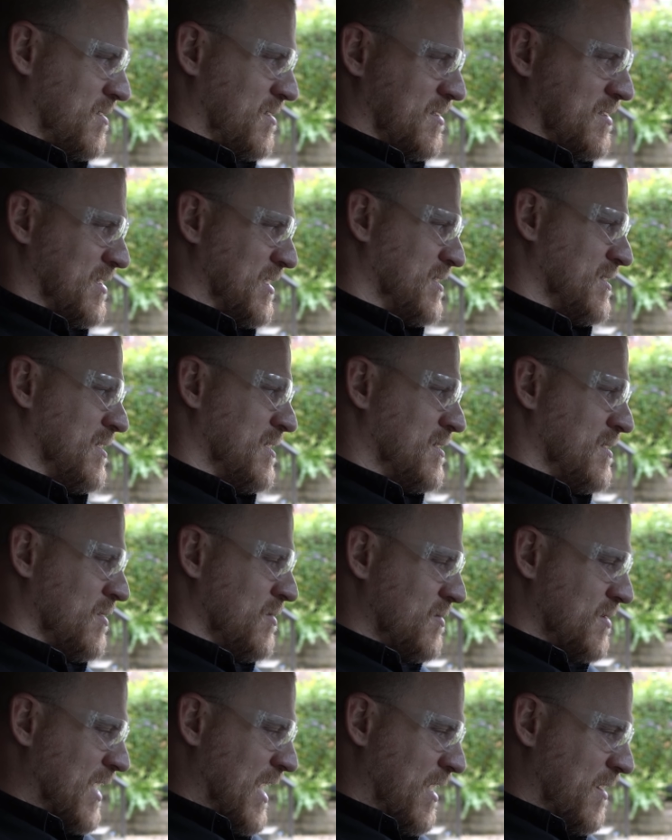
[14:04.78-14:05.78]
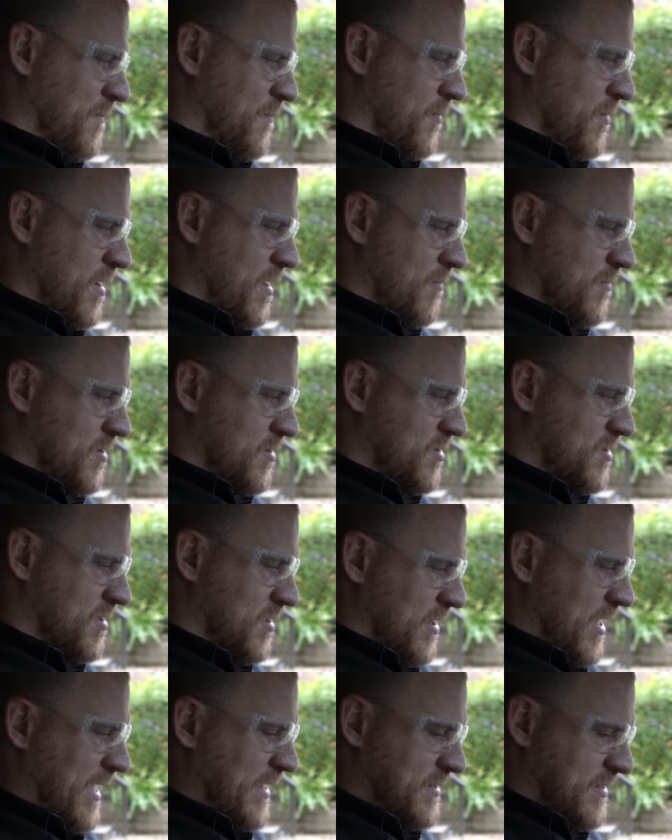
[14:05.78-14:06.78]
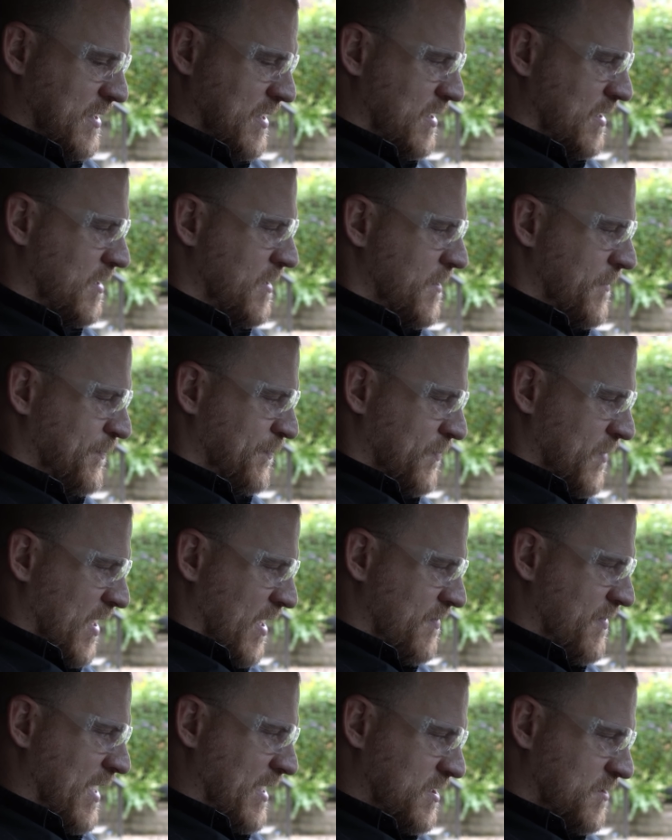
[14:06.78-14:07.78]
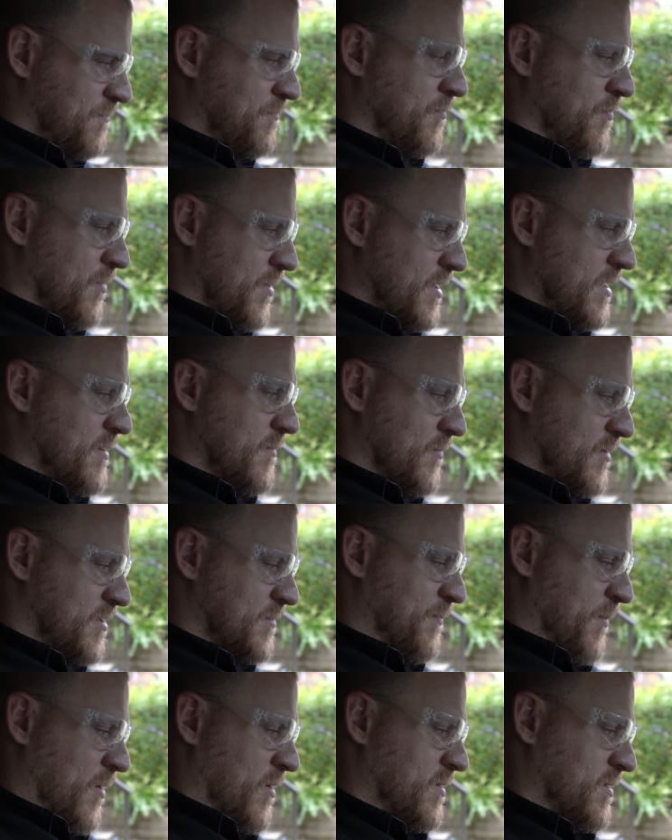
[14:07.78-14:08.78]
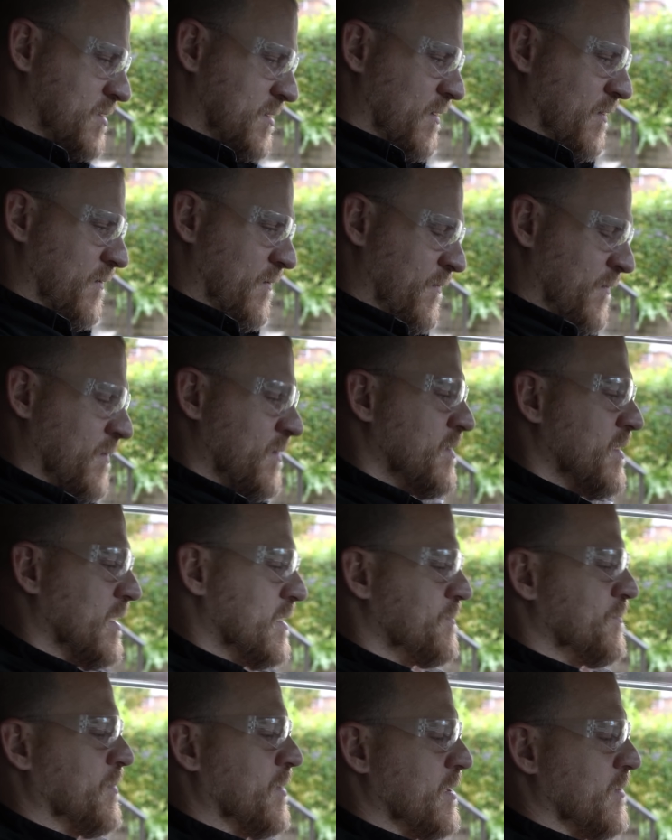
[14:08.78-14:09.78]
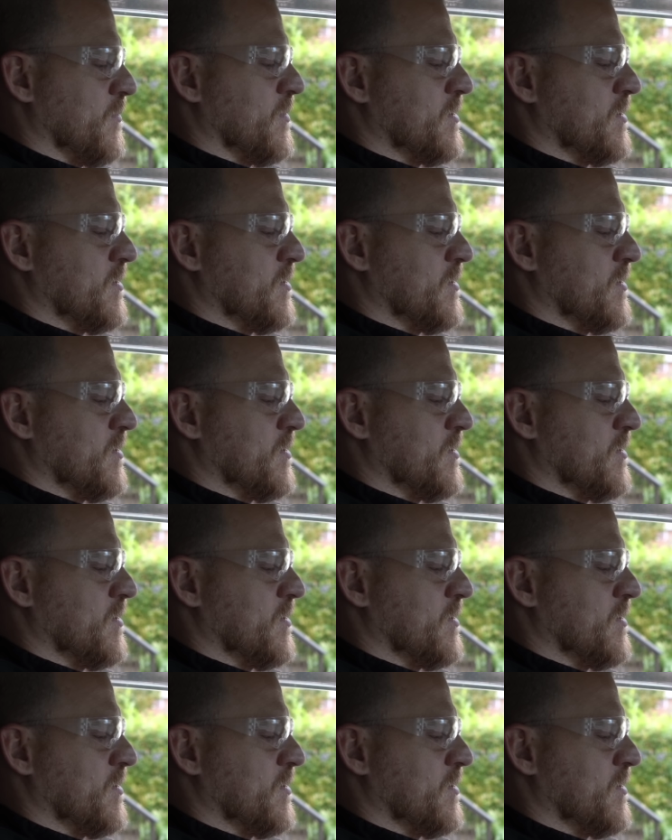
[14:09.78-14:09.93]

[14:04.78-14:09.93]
is 62 data parameters selected and that's pretty responsive. That's pretty